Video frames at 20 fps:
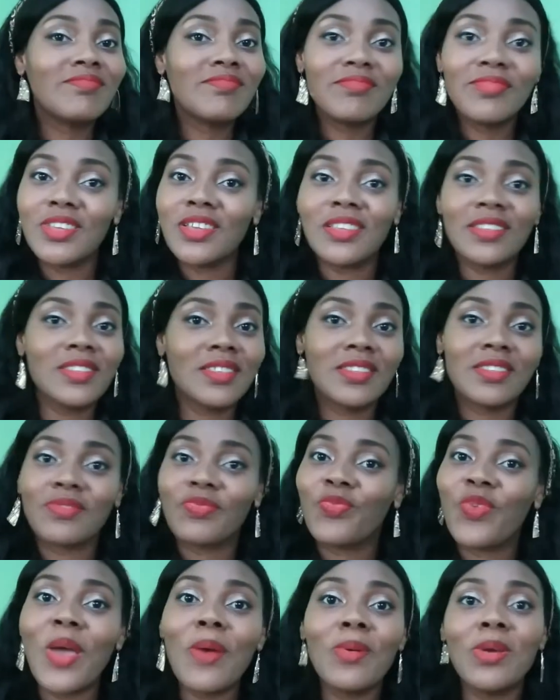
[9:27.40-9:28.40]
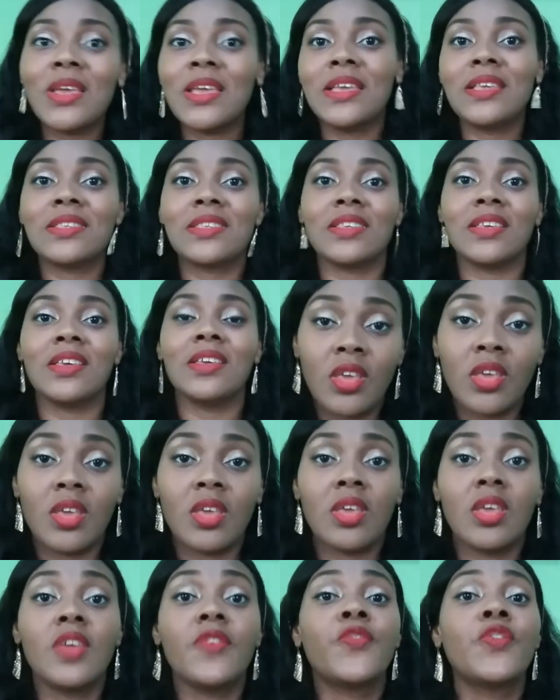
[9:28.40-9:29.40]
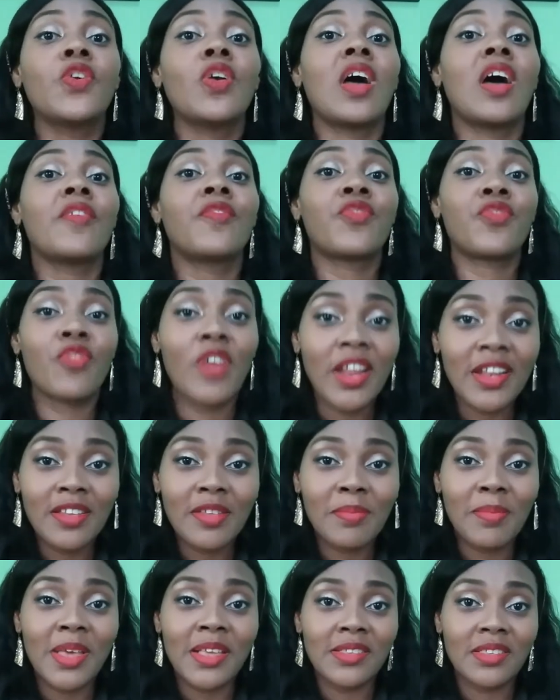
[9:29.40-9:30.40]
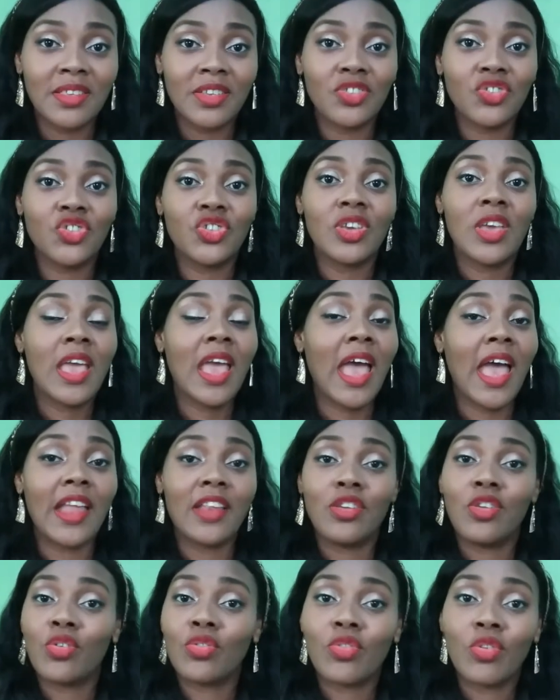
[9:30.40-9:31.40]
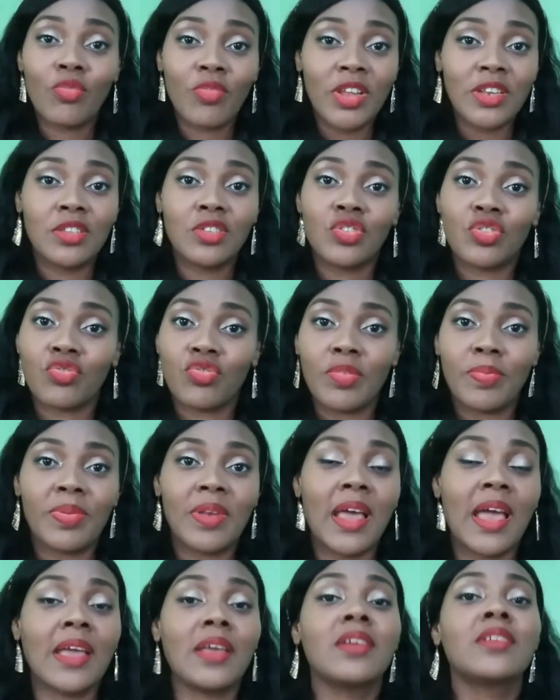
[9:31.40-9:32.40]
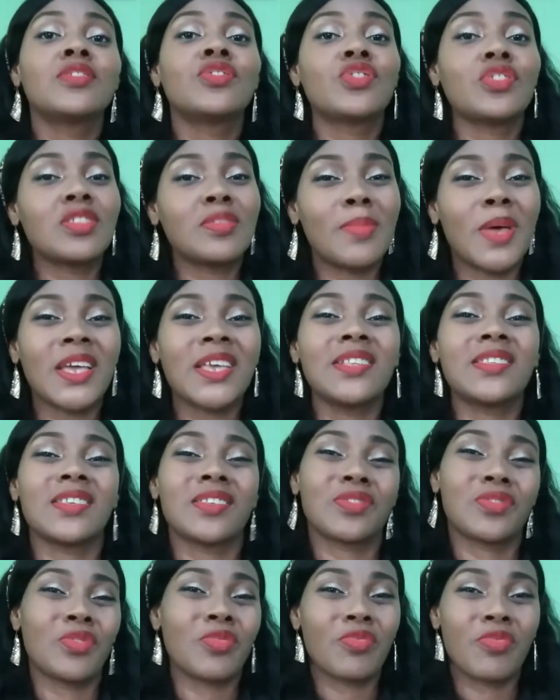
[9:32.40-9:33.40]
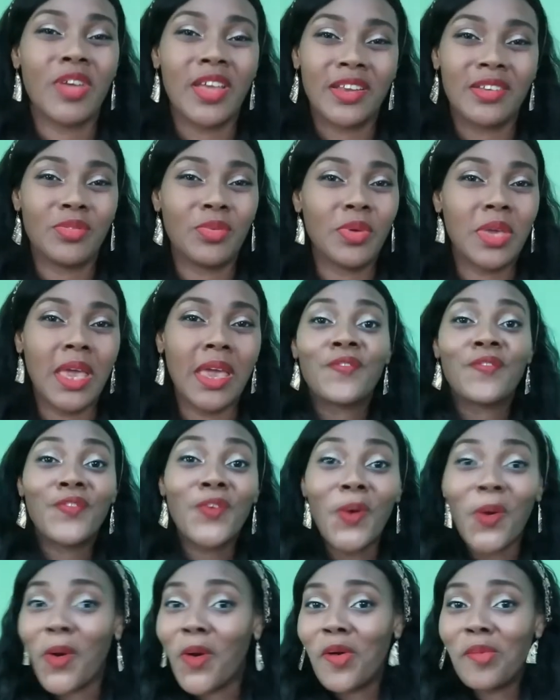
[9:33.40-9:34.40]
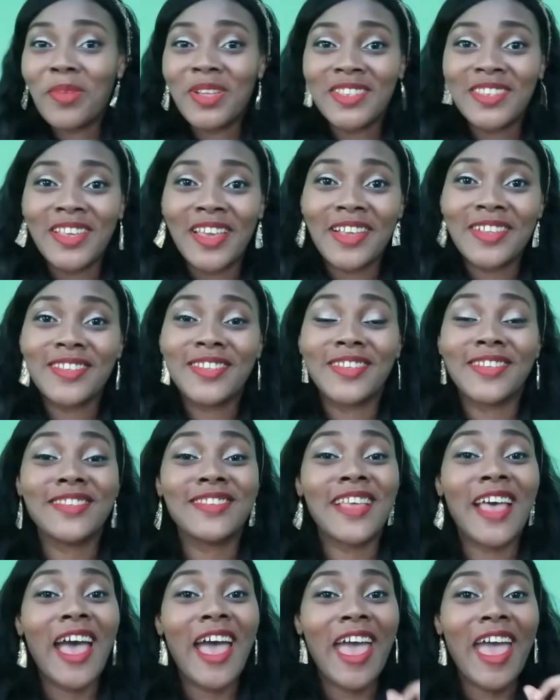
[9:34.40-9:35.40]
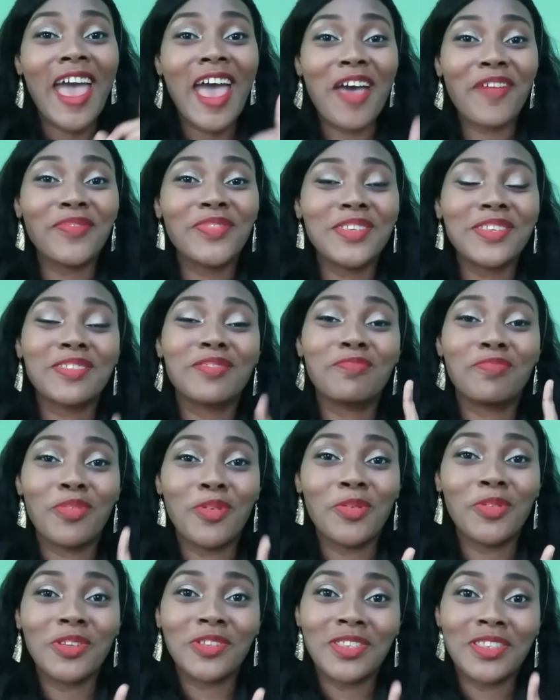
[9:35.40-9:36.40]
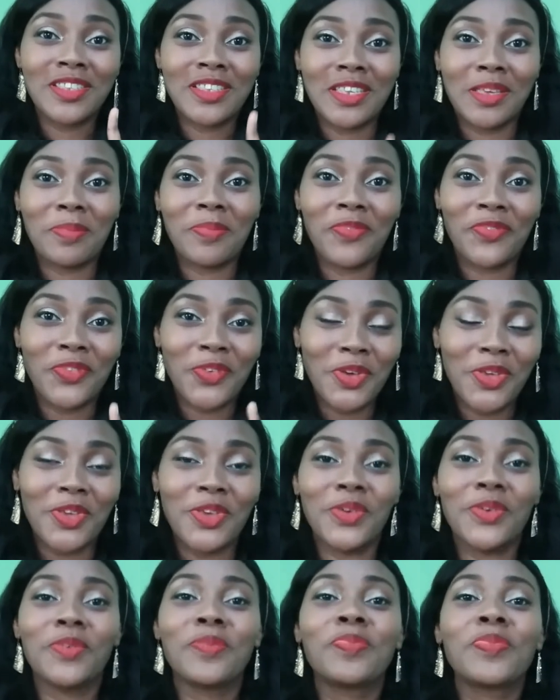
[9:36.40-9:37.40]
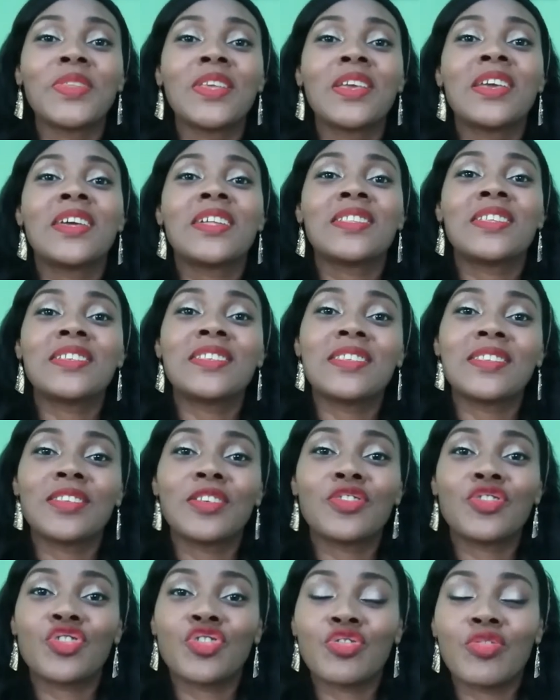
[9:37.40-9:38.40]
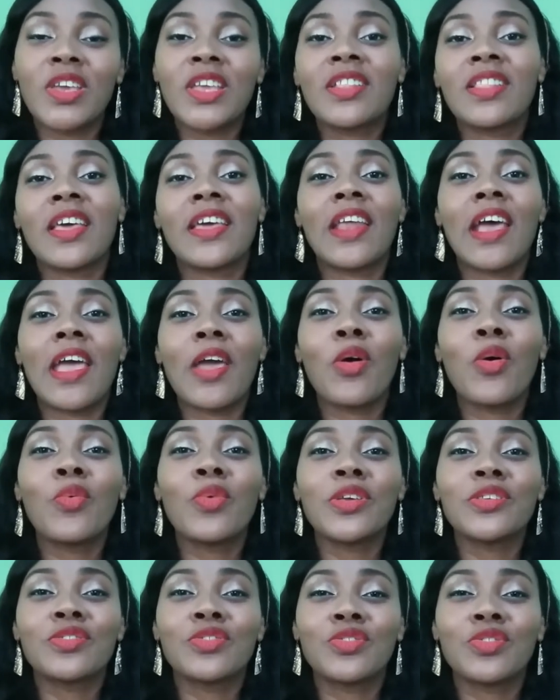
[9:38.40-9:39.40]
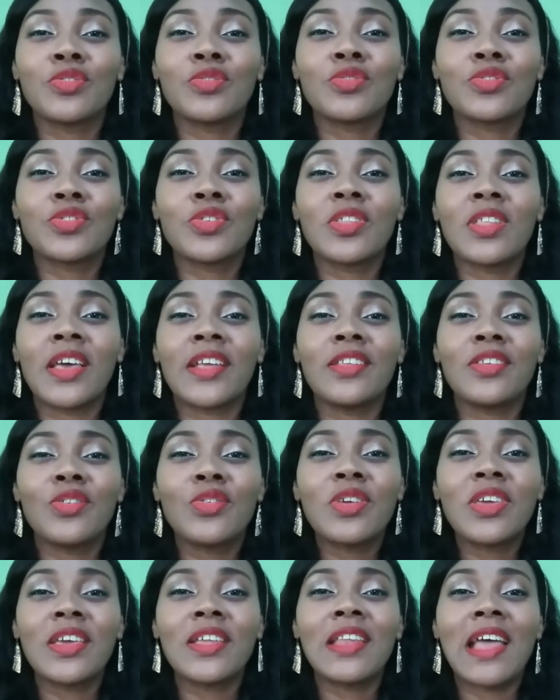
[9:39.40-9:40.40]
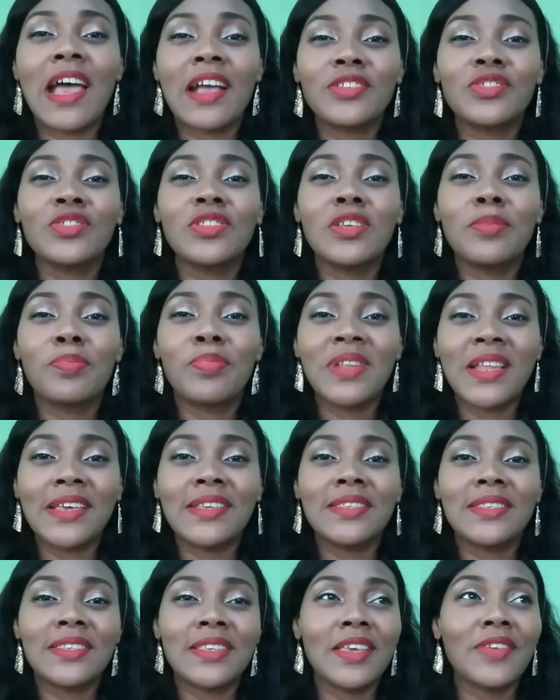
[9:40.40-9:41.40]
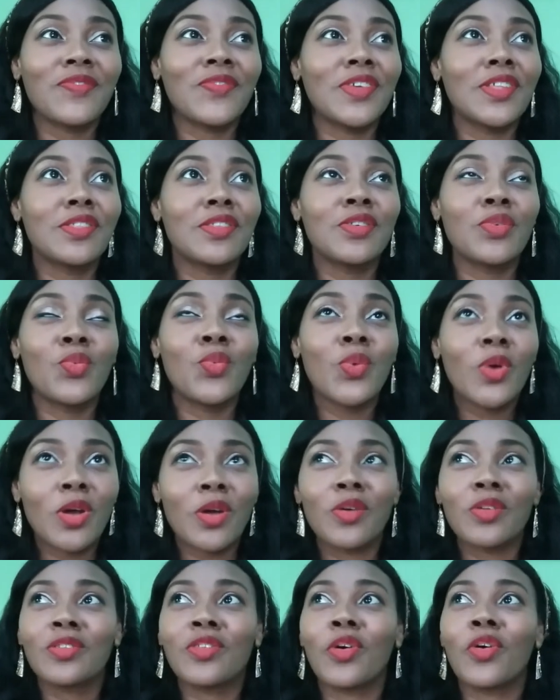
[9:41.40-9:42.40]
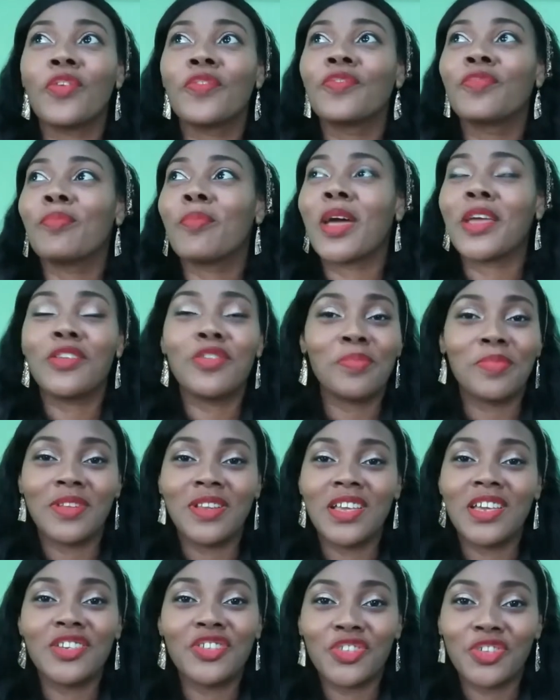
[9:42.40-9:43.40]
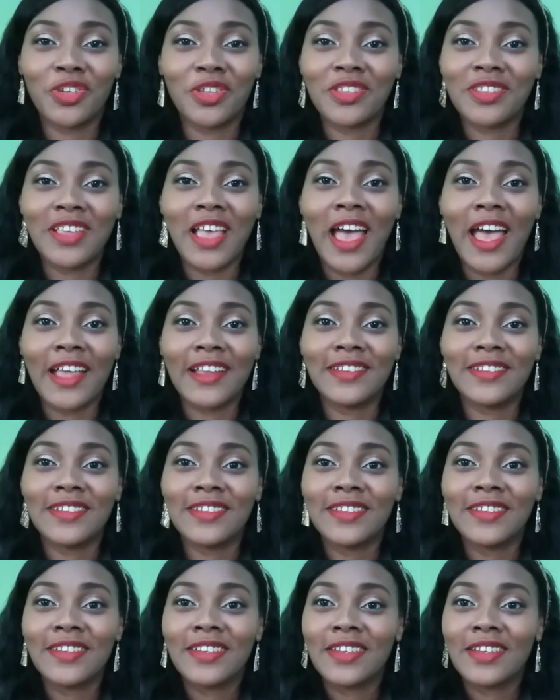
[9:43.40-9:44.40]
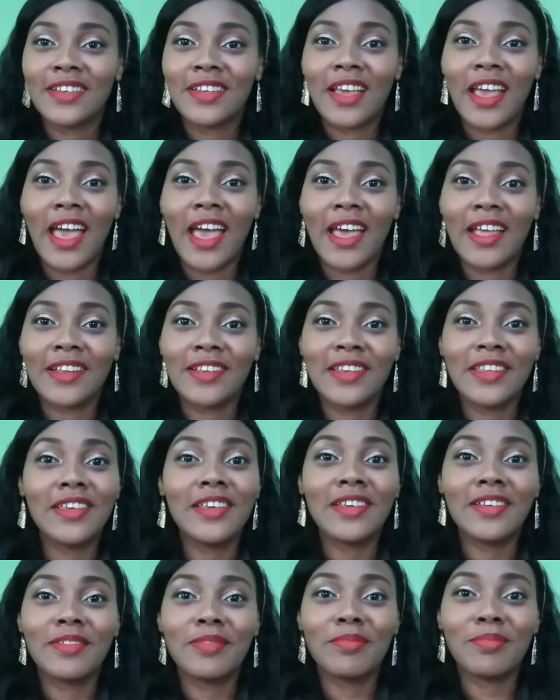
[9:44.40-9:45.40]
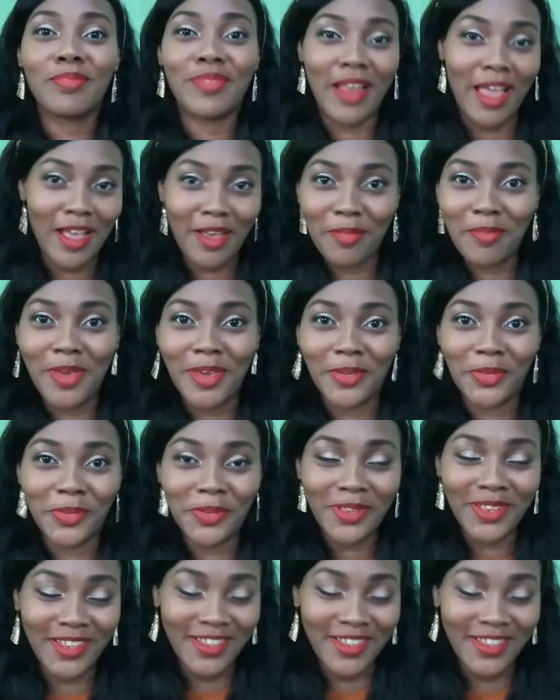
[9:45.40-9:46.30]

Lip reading: It's very easy. If you have read the message and you're not ready to reply, just mark it as unread, okay? For all my texters, I have this bonus tip for you. This is a trick that I always do so that you can actually play safe in the world of manipulation and blackmail.